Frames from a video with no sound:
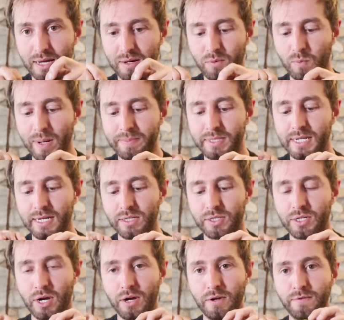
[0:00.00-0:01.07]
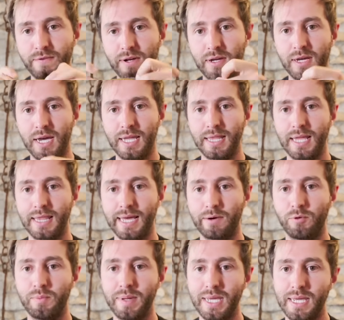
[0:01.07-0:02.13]
whip stitched over, and then that
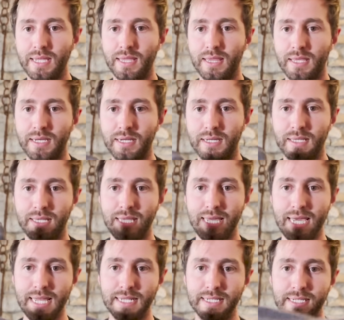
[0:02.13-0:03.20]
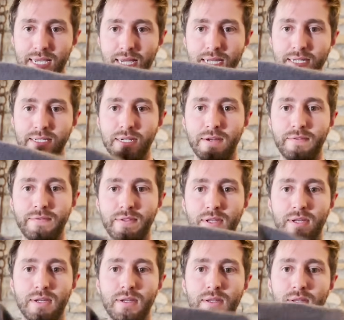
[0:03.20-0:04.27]
will be the inside of
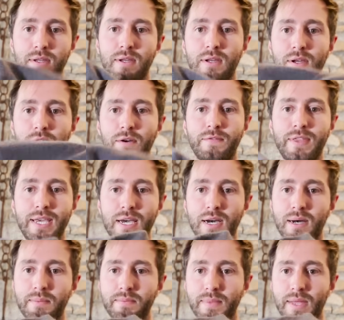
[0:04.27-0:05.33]
the arm,